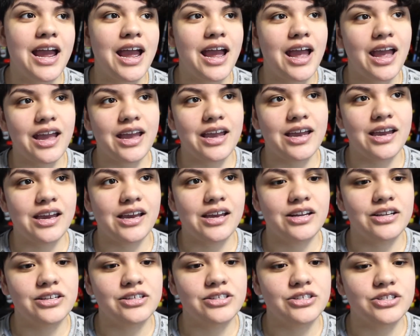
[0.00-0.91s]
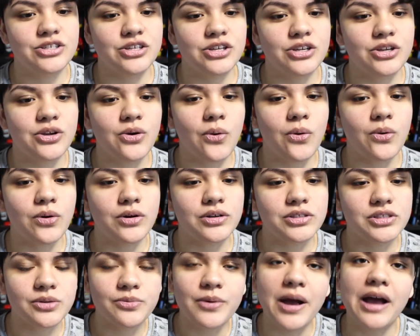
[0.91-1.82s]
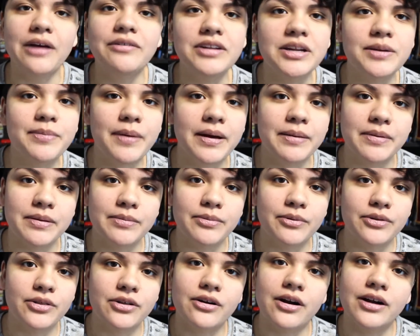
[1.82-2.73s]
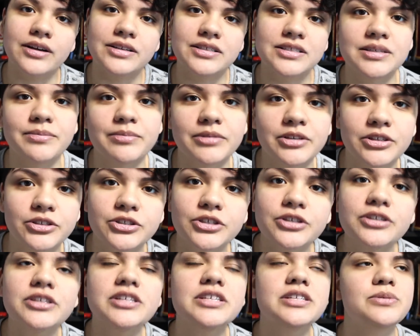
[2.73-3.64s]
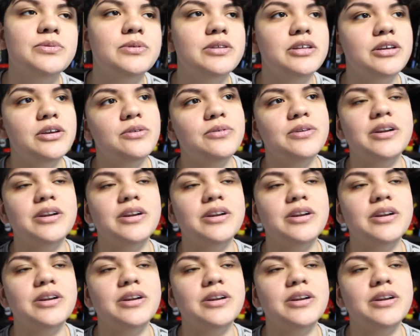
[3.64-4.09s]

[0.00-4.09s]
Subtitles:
and you're surrounded by people that are on similar journeys with you,